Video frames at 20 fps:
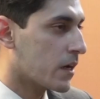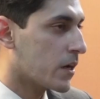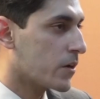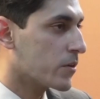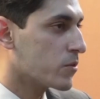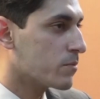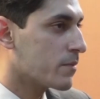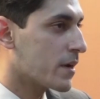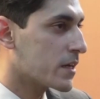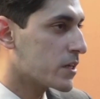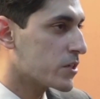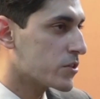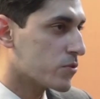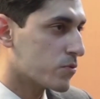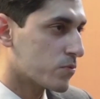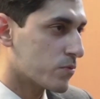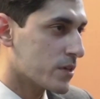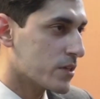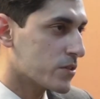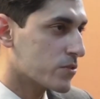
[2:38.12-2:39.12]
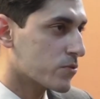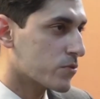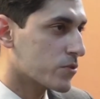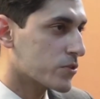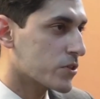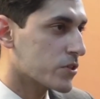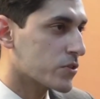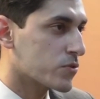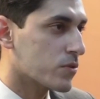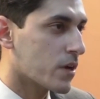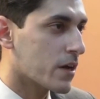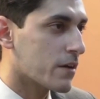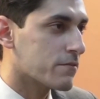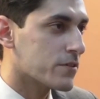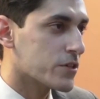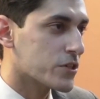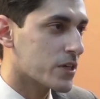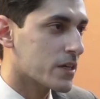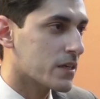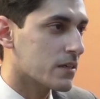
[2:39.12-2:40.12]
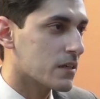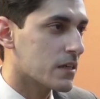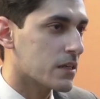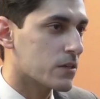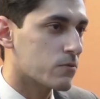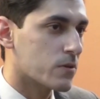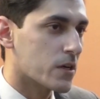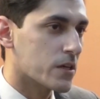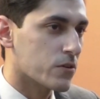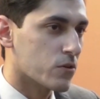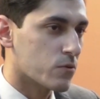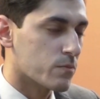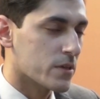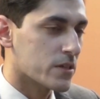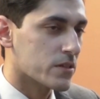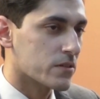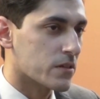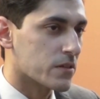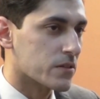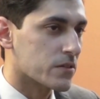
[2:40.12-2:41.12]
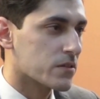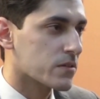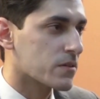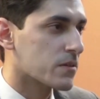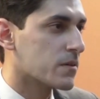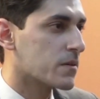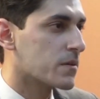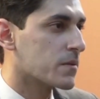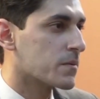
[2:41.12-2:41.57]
how you manage your resources to efficiently run your business.